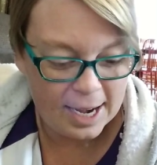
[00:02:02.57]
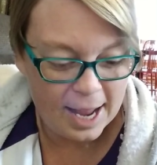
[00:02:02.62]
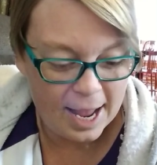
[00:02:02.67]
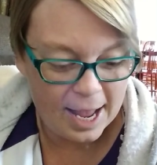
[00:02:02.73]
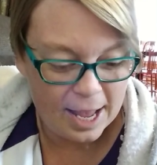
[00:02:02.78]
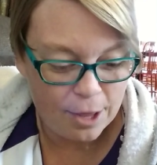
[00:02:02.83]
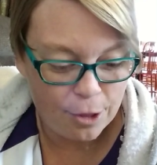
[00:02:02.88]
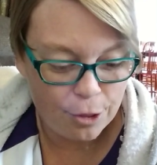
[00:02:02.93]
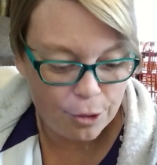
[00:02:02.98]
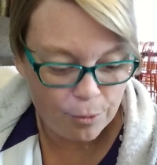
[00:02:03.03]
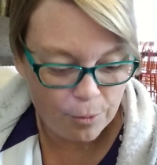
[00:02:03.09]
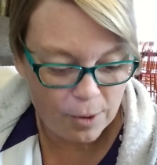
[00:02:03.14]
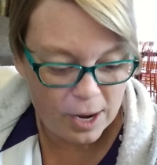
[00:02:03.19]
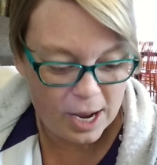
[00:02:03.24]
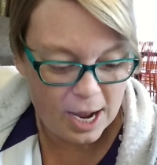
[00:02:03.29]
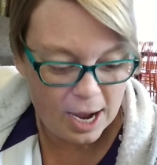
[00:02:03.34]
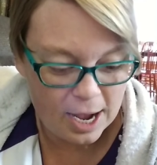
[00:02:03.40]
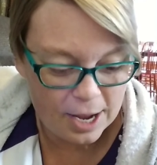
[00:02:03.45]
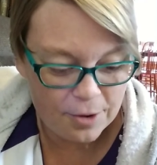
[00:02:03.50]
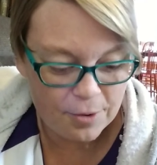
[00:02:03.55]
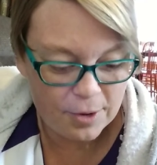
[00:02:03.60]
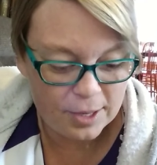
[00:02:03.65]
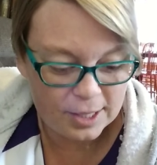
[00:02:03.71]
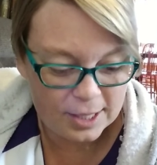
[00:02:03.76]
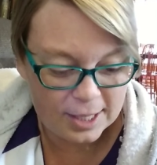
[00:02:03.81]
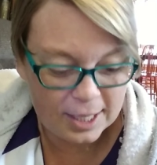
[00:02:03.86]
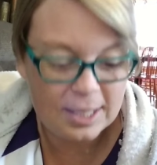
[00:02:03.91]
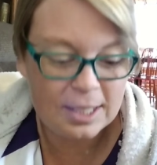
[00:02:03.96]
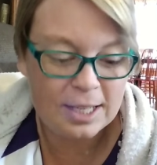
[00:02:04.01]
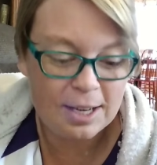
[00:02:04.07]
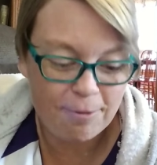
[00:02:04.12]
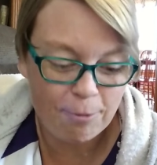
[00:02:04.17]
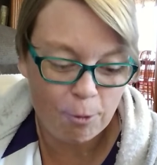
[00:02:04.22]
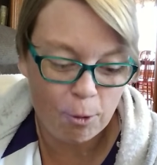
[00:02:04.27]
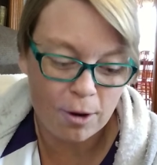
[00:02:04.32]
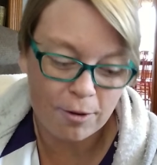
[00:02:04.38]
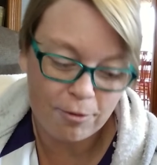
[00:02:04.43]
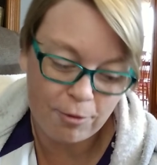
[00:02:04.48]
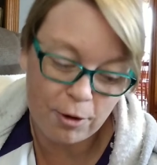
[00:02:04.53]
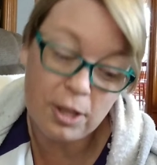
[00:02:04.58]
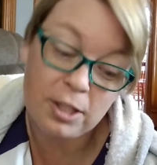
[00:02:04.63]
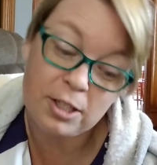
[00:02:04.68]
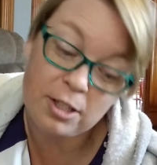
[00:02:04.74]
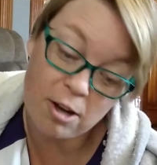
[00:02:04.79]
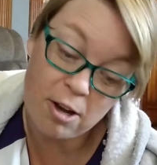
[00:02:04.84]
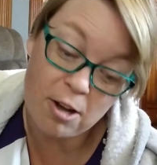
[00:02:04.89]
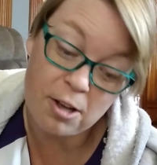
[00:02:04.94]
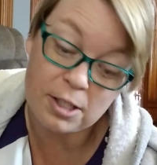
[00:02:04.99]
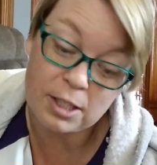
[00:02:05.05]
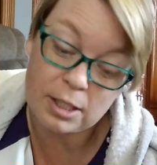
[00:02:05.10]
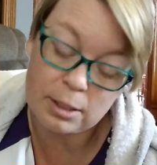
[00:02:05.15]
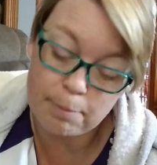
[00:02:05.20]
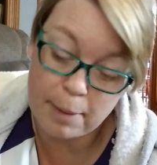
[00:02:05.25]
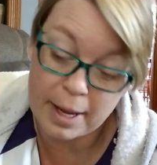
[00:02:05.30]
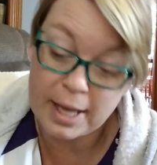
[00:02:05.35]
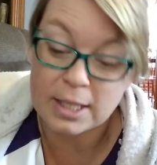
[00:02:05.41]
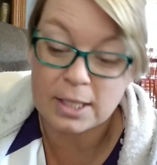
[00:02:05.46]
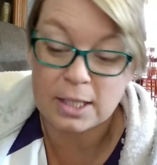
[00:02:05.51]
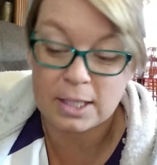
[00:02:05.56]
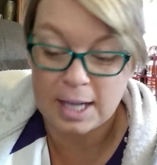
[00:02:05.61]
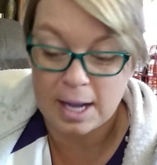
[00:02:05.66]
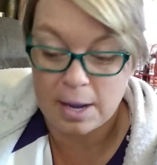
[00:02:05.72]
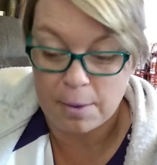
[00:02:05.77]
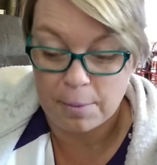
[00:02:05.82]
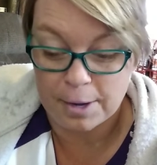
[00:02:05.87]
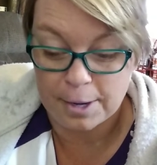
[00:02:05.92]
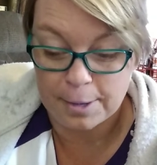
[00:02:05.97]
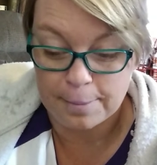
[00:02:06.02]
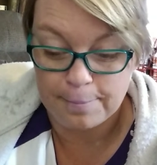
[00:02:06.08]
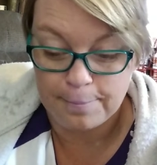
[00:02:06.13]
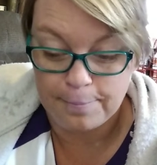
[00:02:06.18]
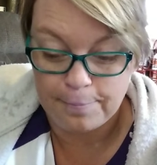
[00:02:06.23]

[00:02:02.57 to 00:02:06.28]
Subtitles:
a 364-foot-tall space tower.